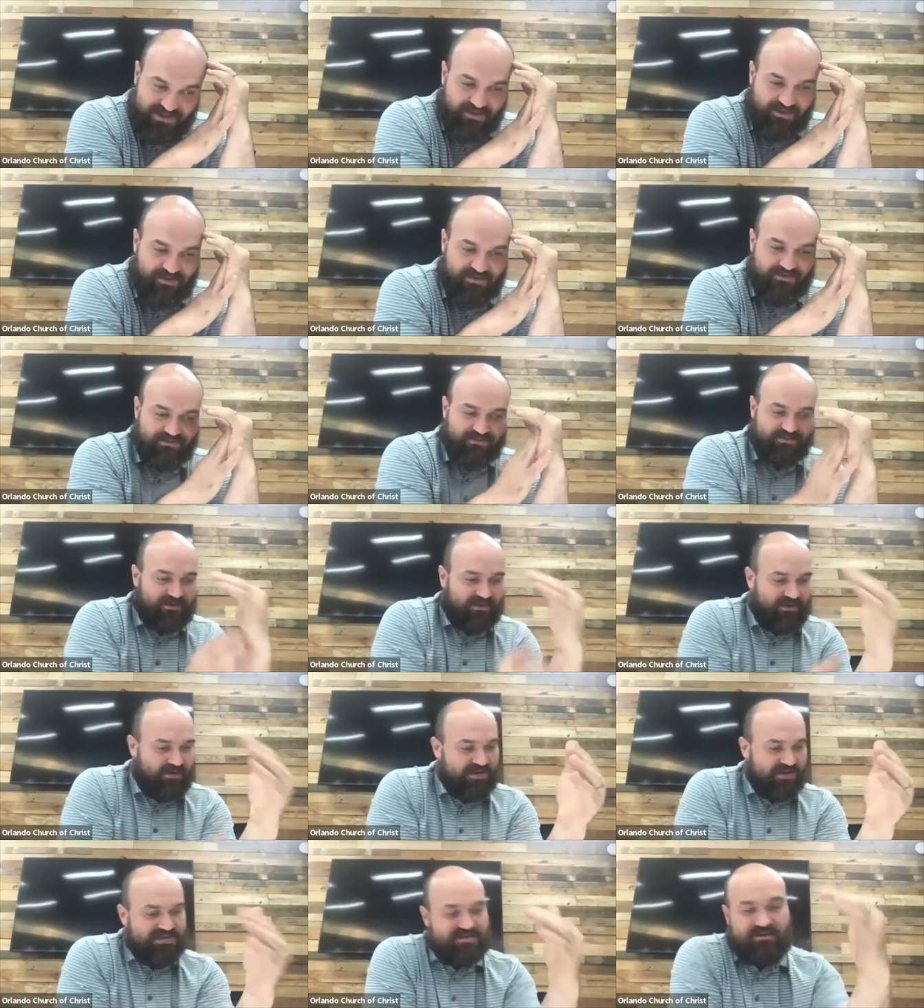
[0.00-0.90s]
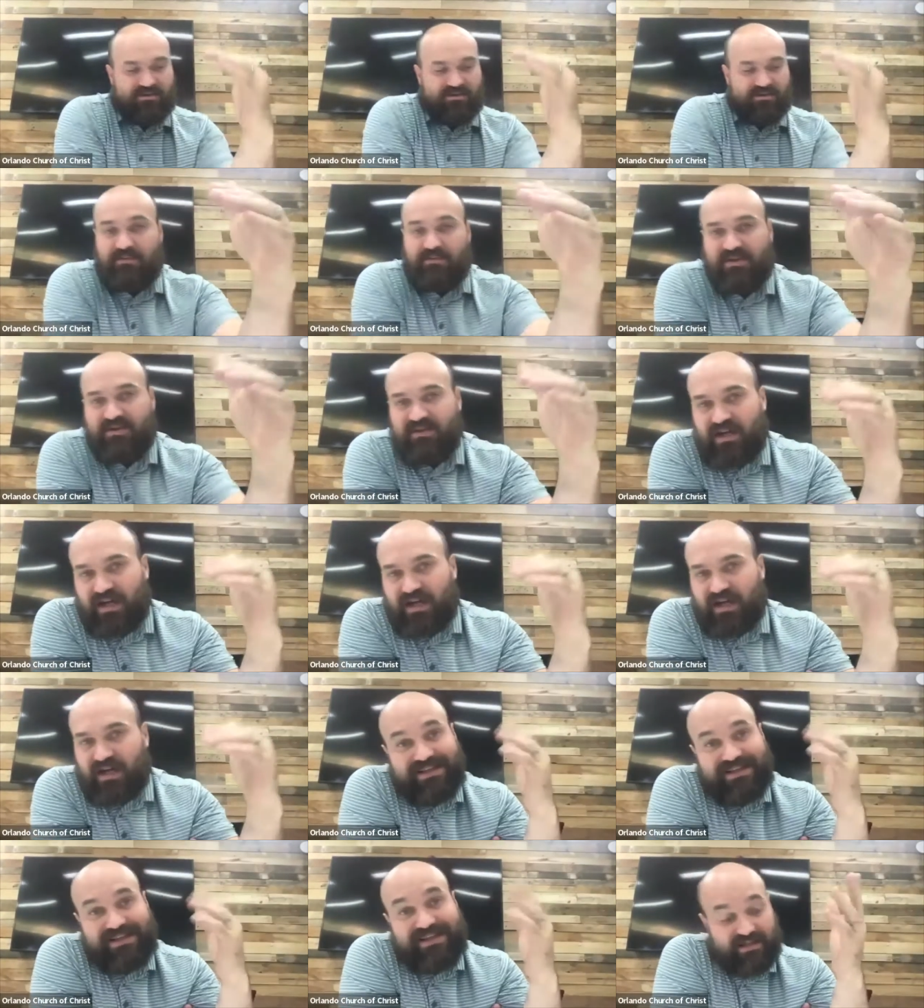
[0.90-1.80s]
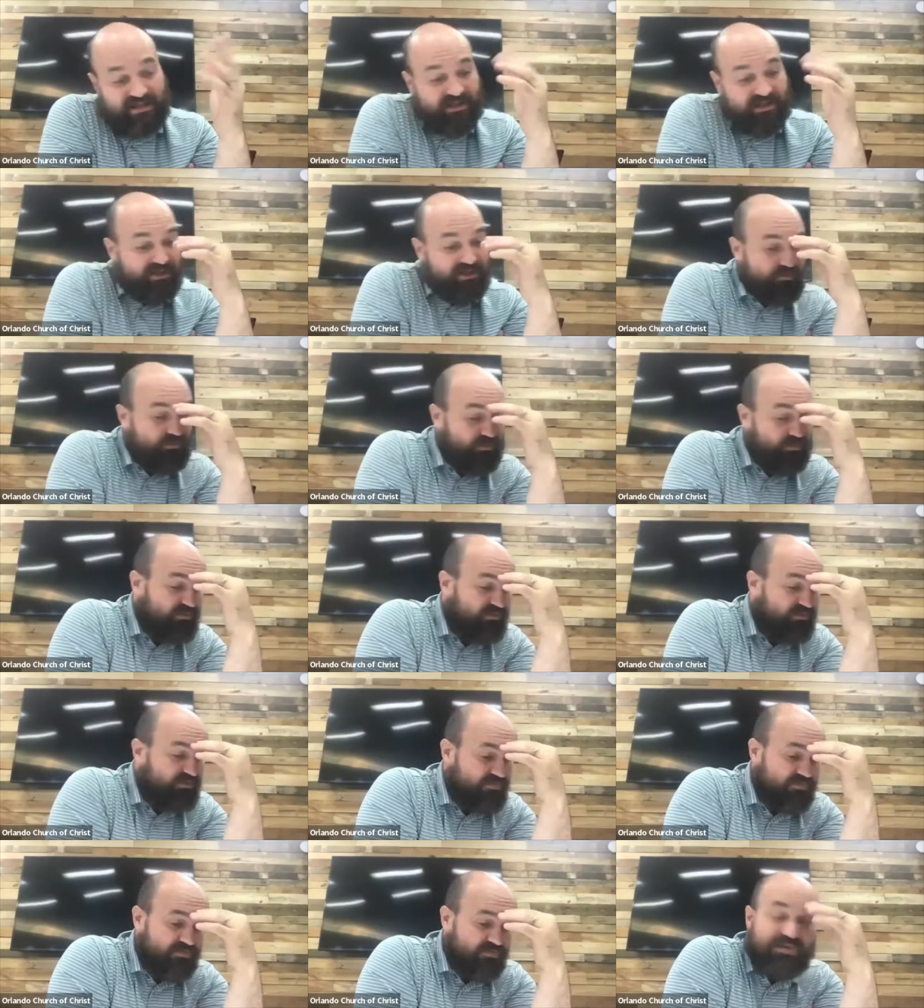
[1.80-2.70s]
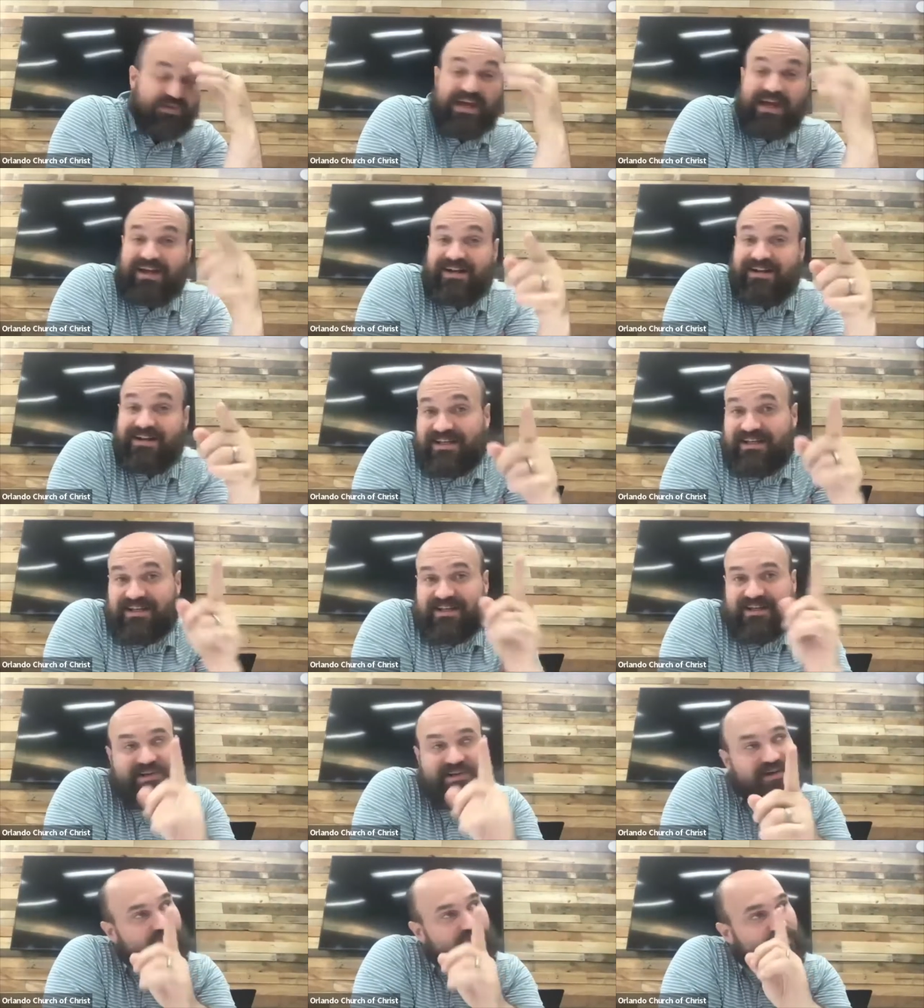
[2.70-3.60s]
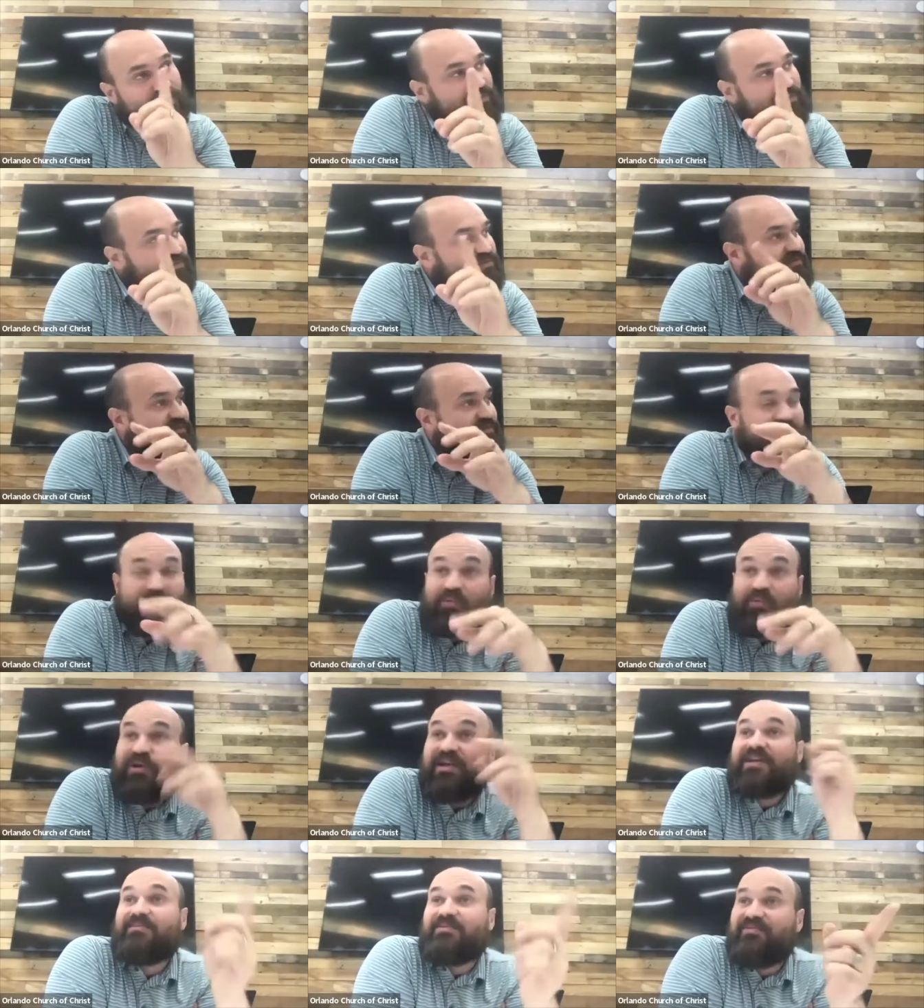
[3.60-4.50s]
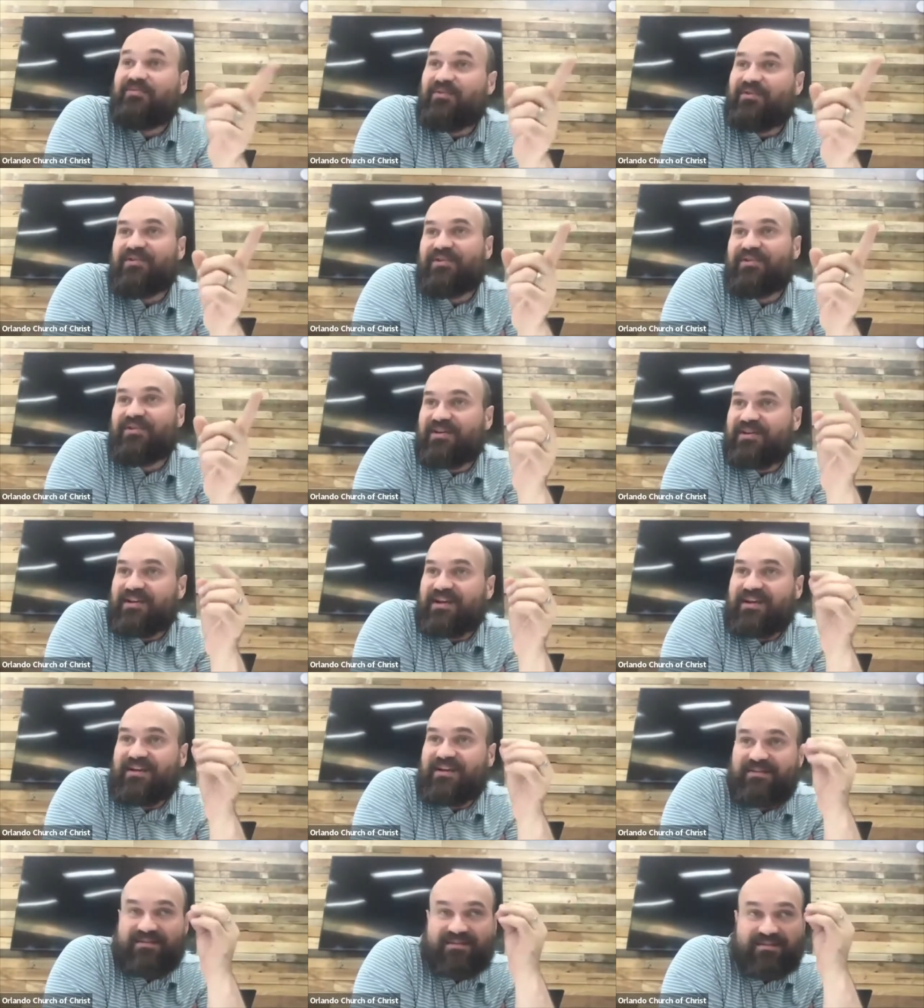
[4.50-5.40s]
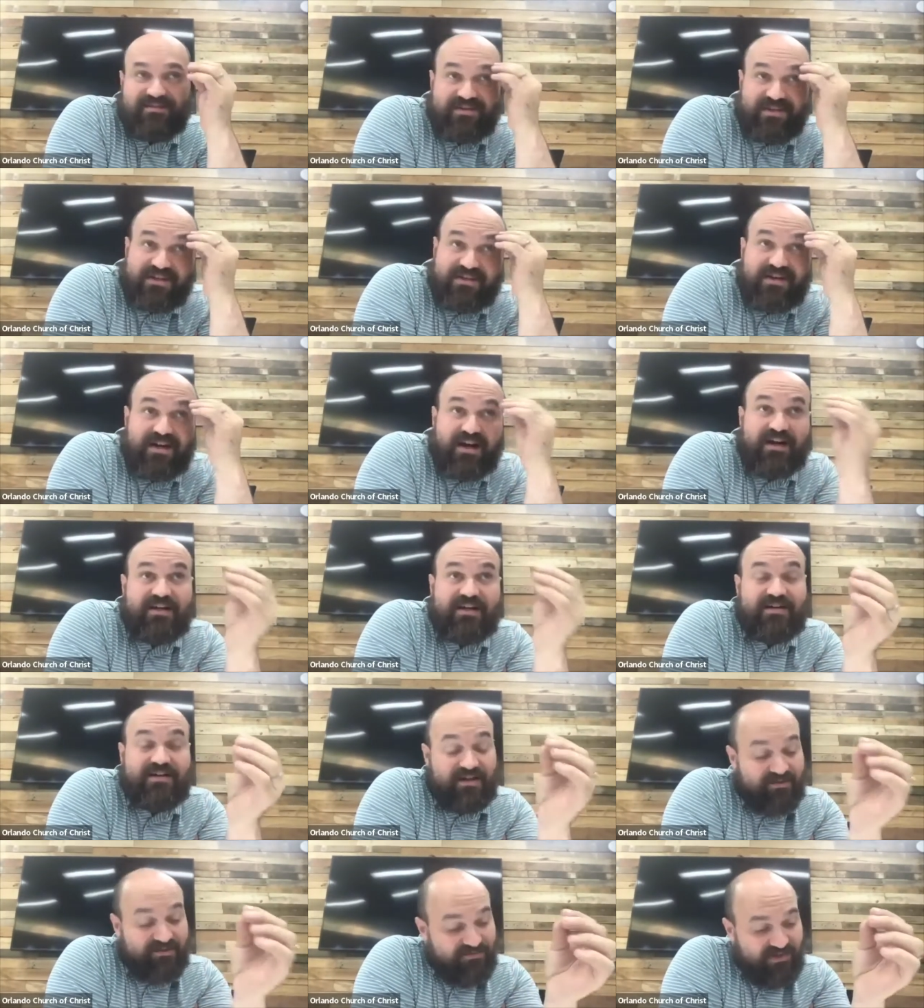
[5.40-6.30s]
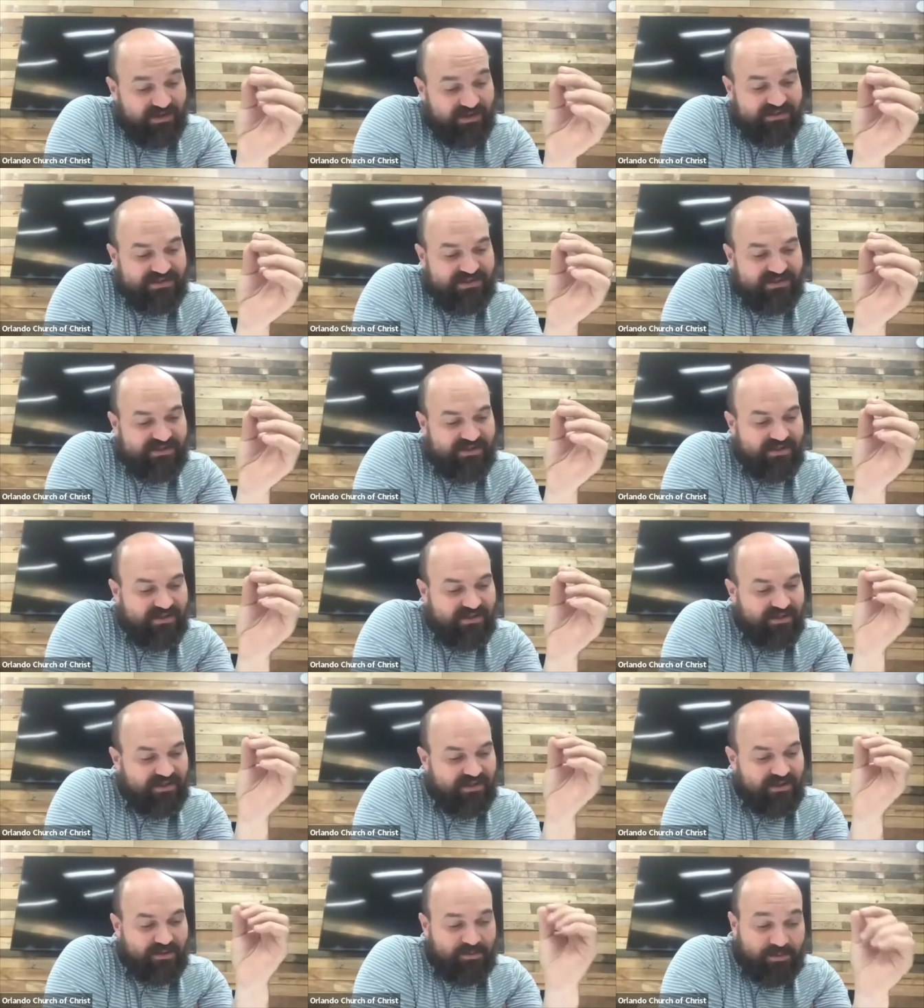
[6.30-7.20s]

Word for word: So also, maybe you got a leak in your roof. We had a leak in our roof the week before the hurricane. Thank God it got fixed.